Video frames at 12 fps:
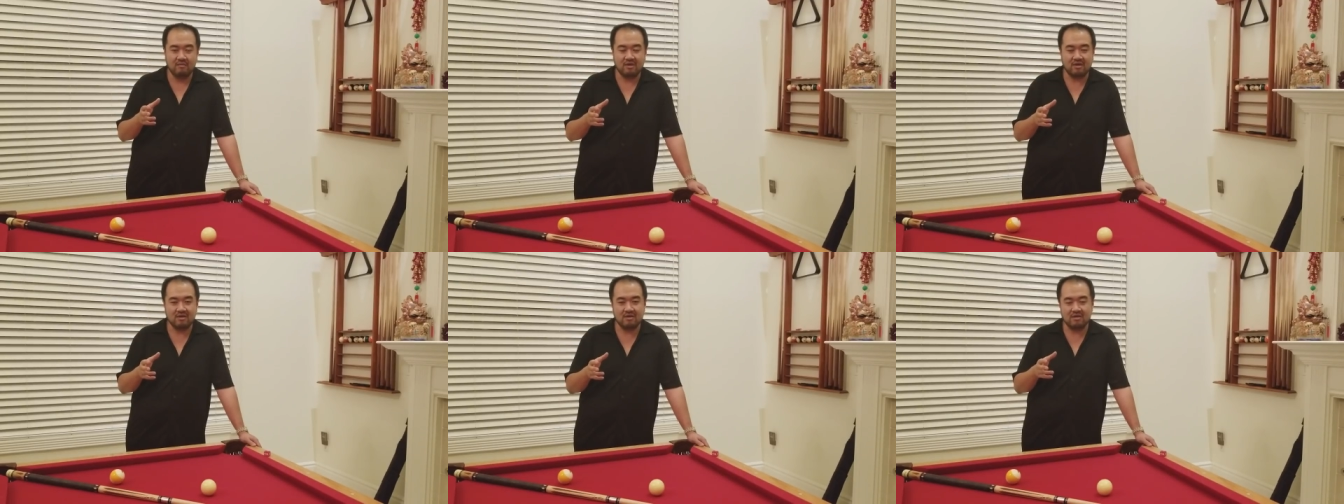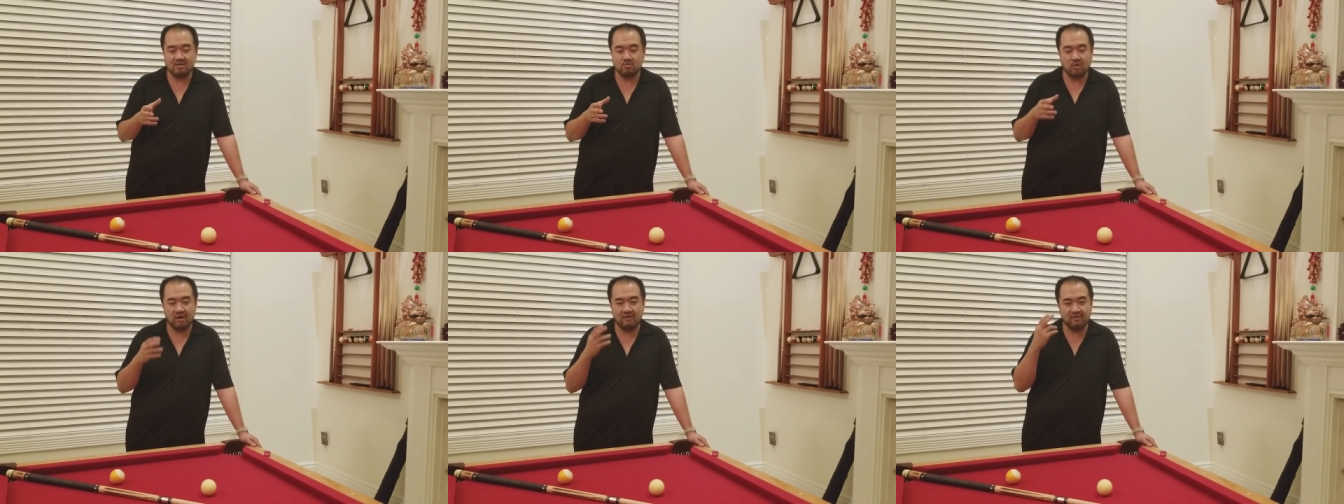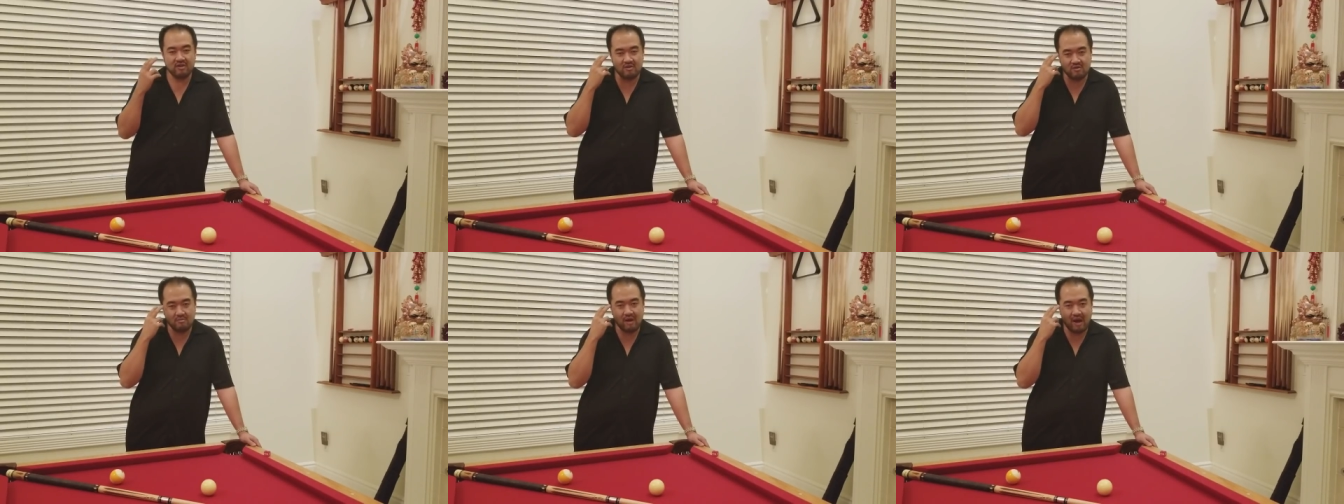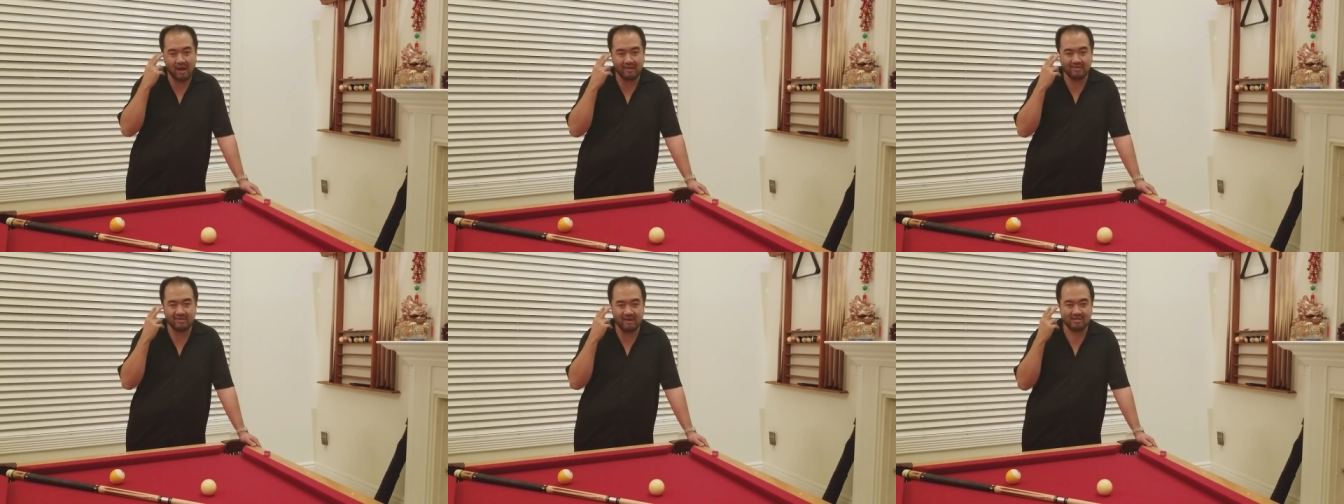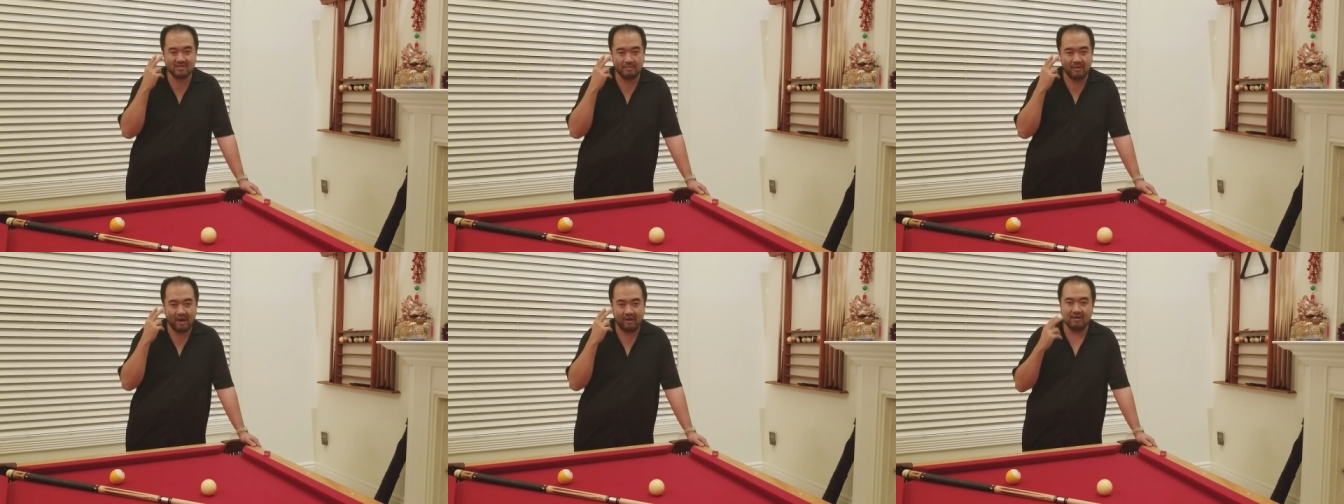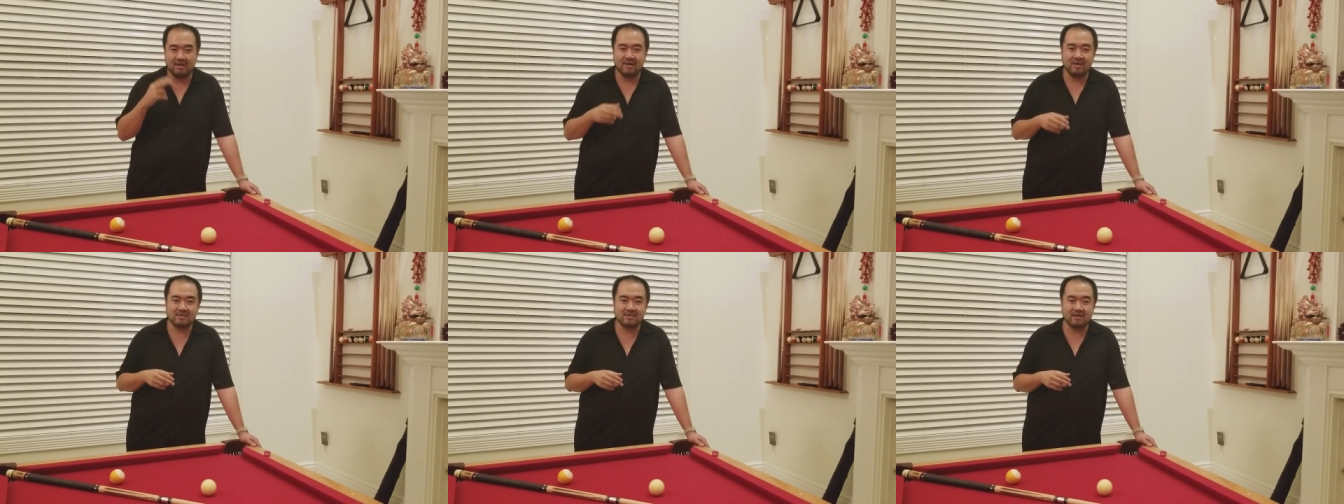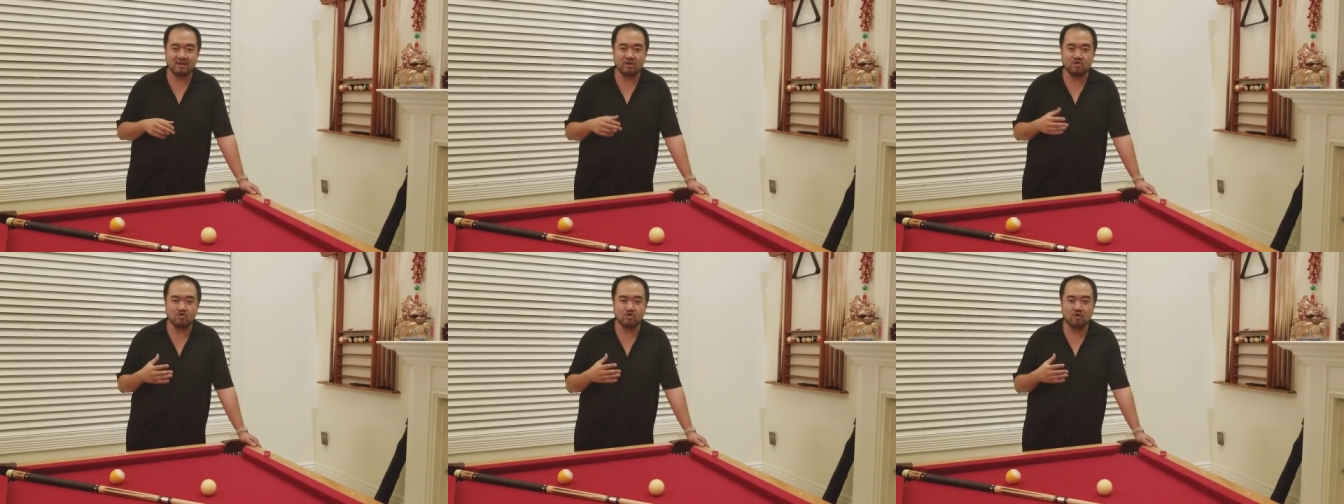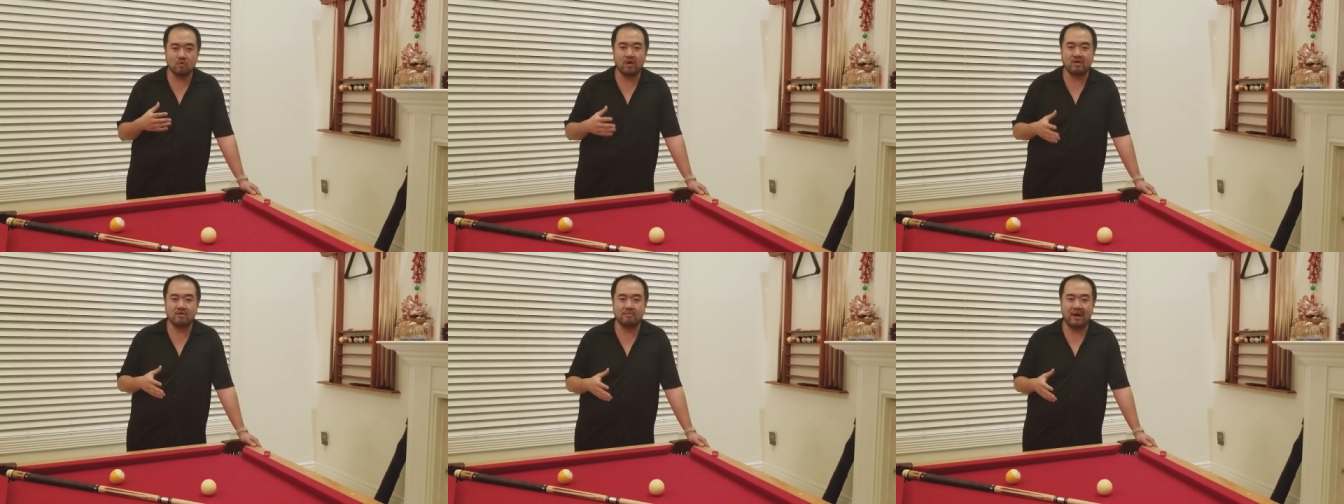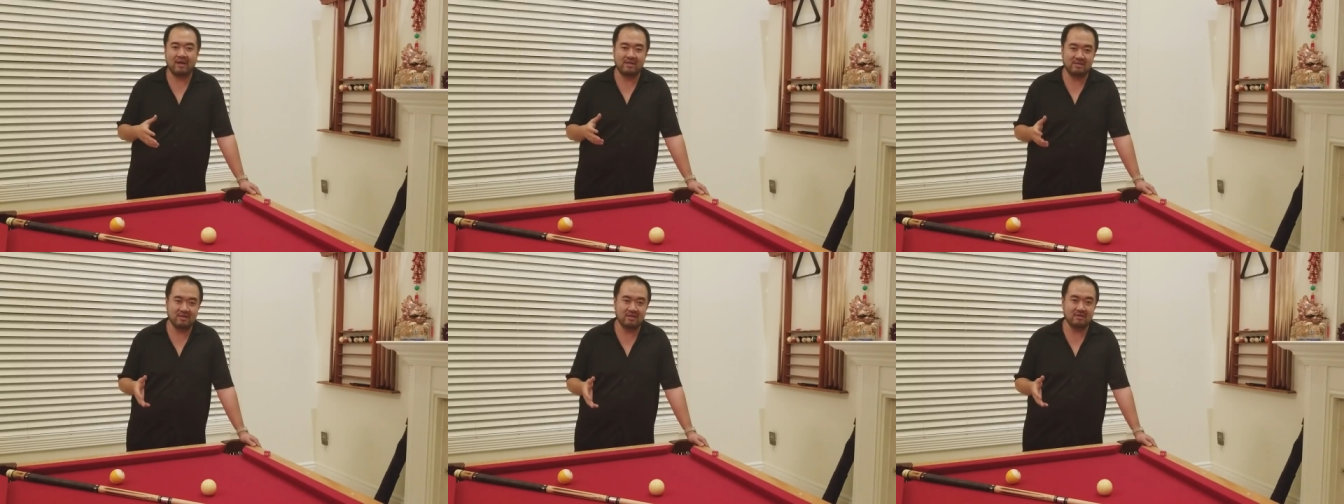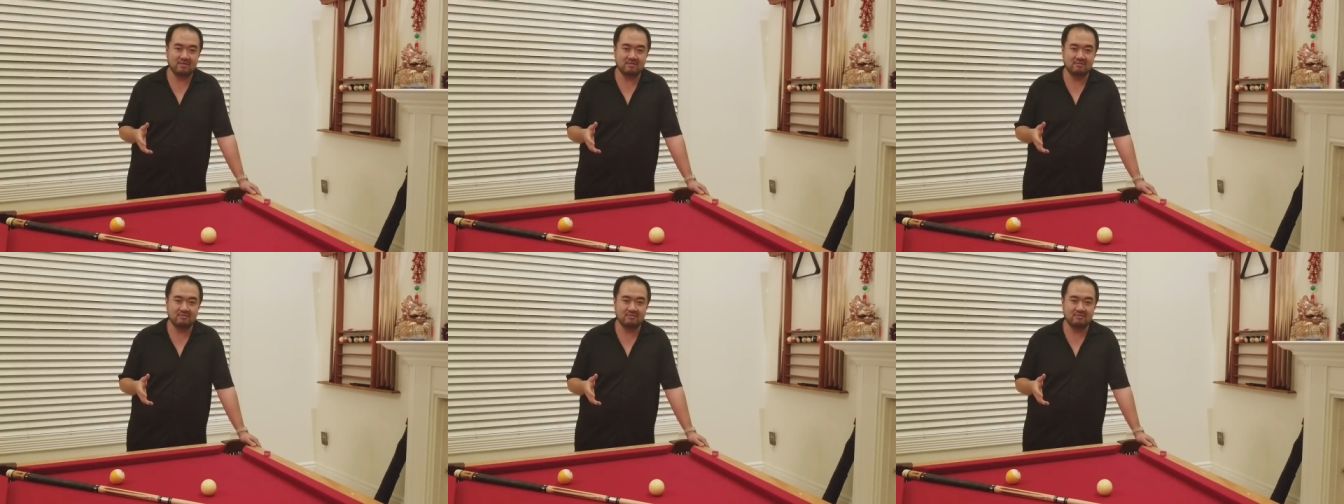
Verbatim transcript: because whatever your mind thinks about is going to control what your body does.